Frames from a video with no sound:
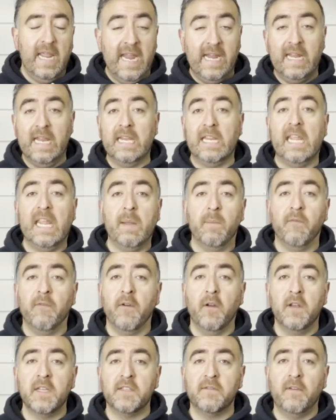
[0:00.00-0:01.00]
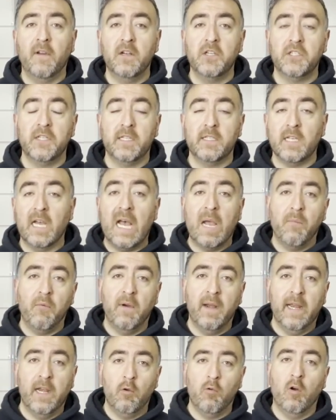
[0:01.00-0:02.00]
it can keep furnace functions
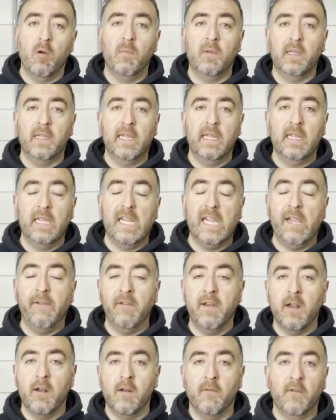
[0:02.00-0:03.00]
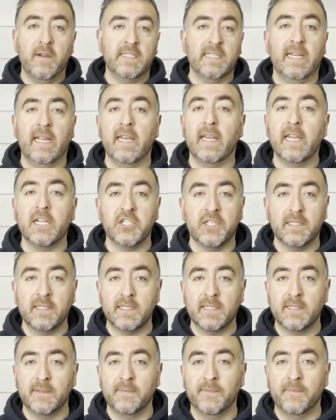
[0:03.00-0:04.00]
operating normally, even under freezing conditions.